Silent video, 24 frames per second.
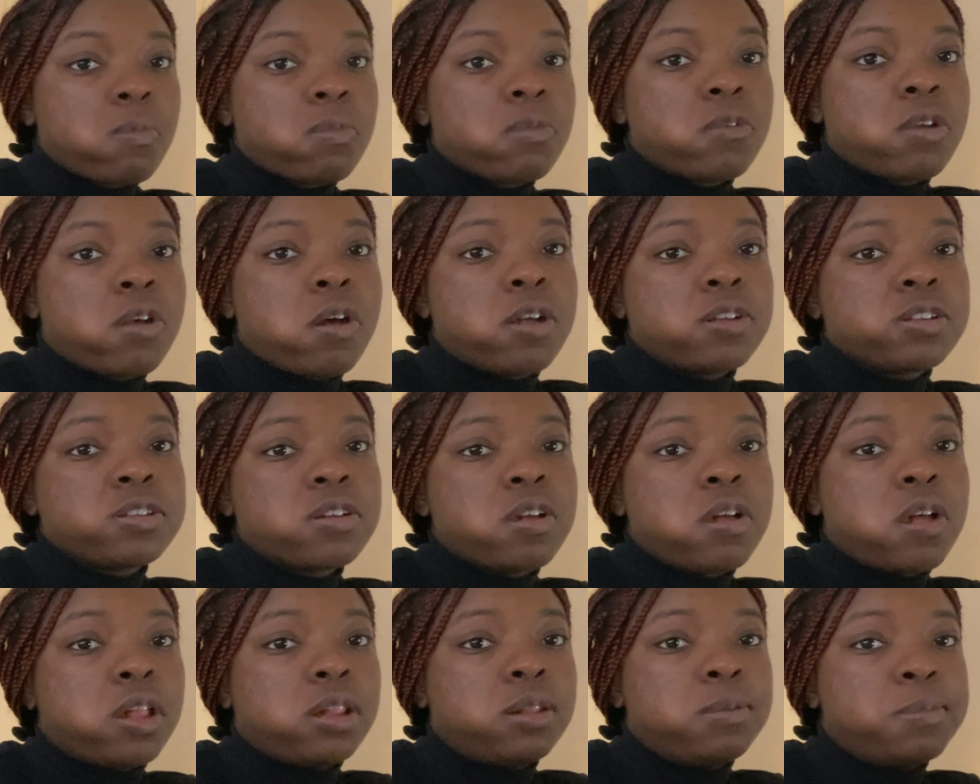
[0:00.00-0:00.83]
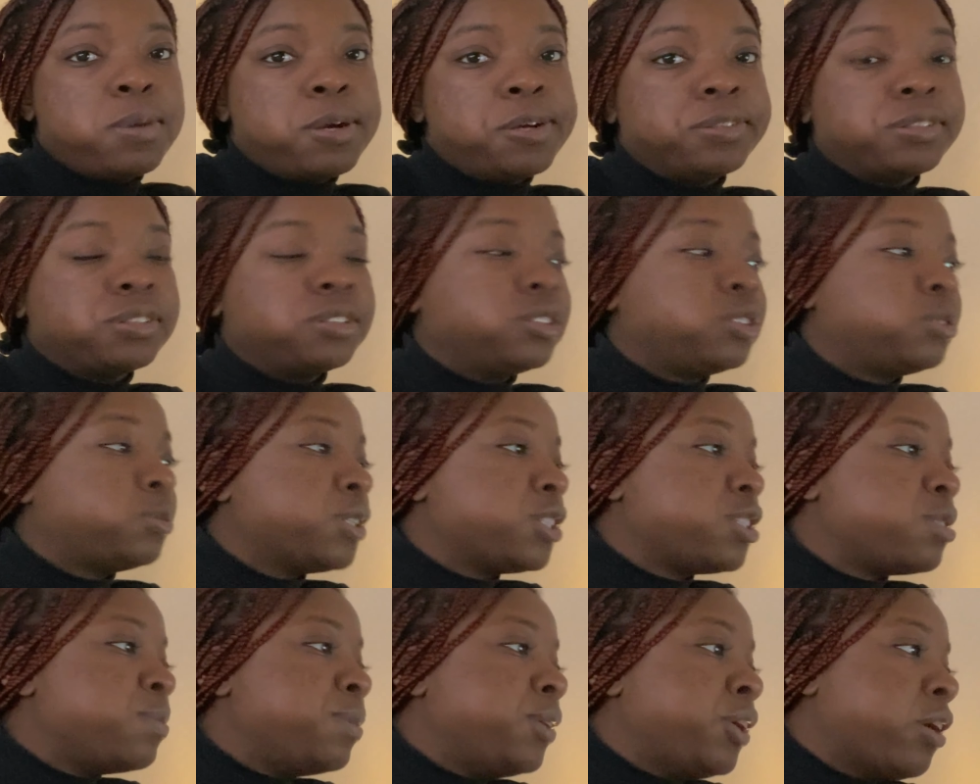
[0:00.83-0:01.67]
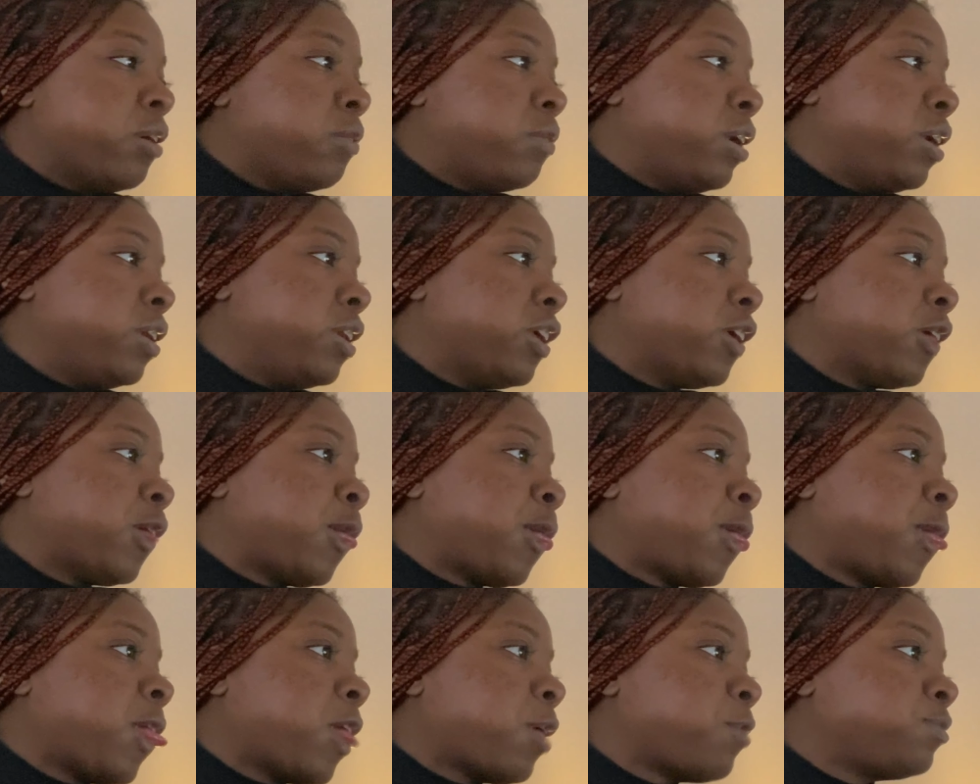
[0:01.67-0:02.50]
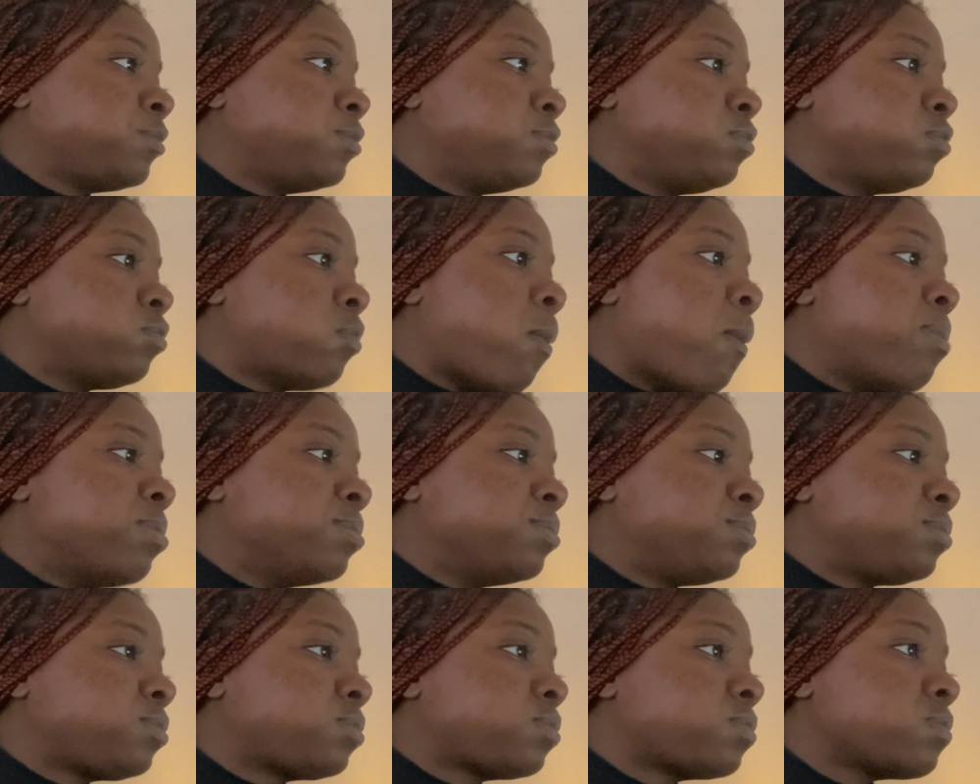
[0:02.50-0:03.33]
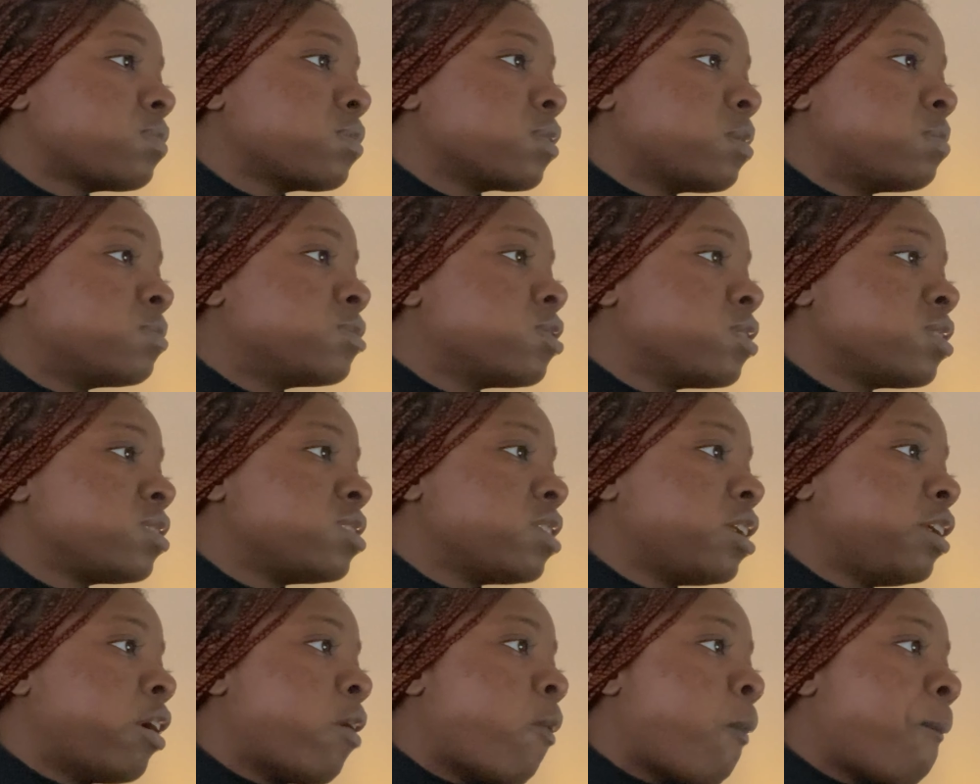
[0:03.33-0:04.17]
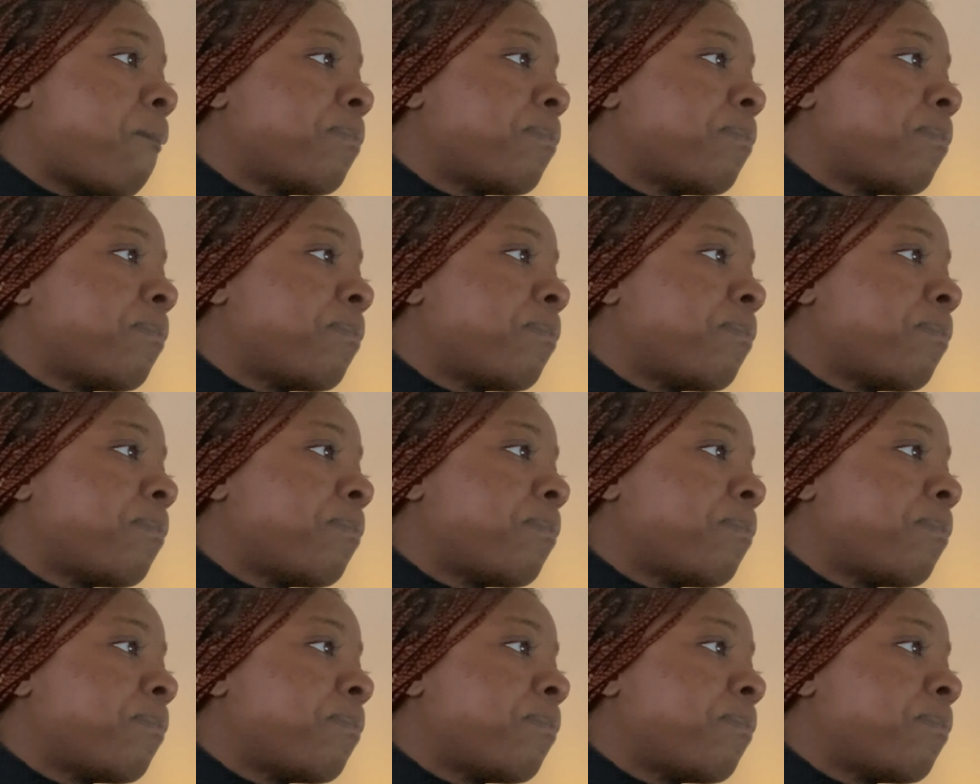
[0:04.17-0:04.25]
Also, All American is supposed to be out right now. I'm so excited.